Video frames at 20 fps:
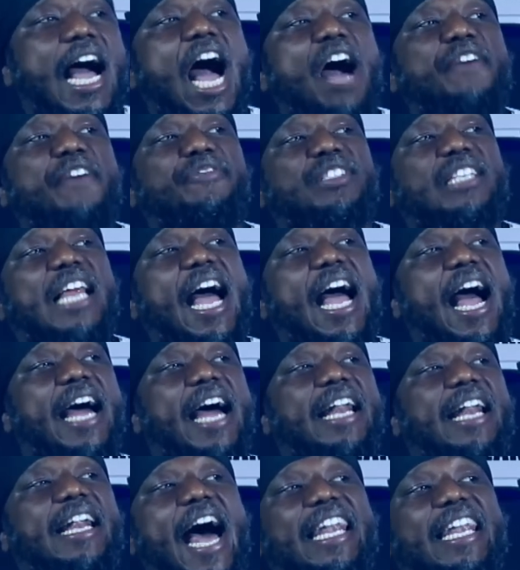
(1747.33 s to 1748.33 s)
after
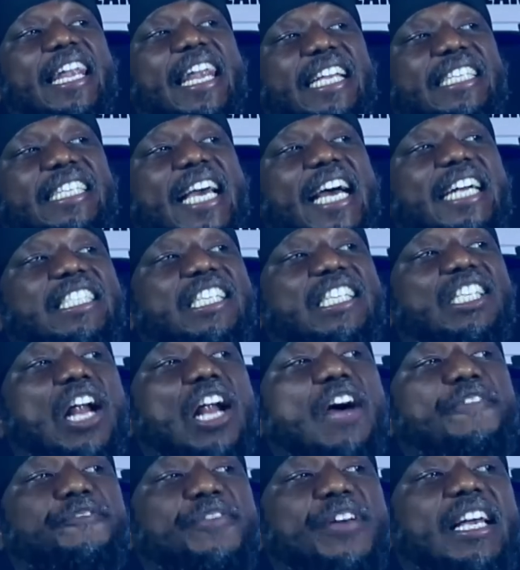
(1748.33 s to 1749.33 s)
an alleged
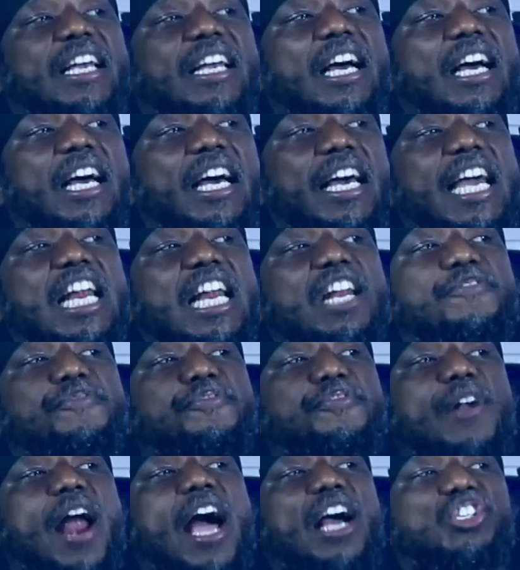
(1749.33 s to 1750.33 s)
traffic
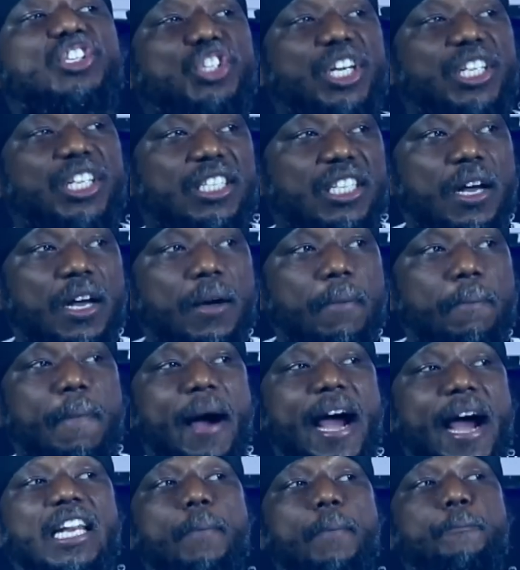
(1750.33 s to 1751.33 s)
infraction
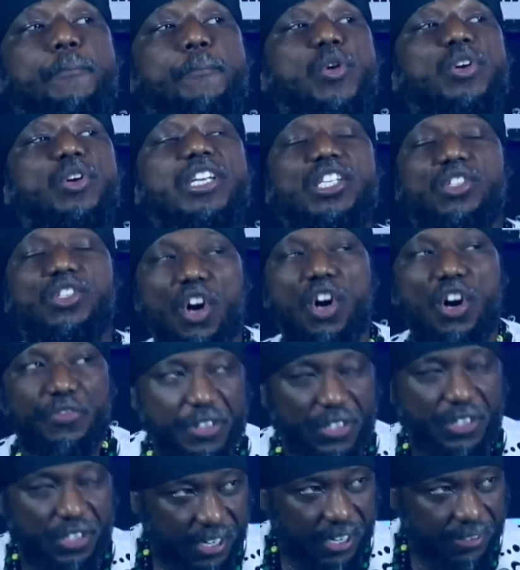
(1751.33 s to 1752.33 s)
by the police
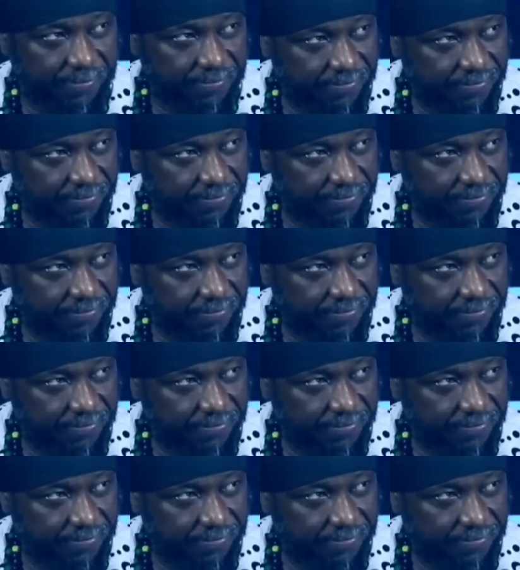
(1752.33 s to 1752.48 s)
officer.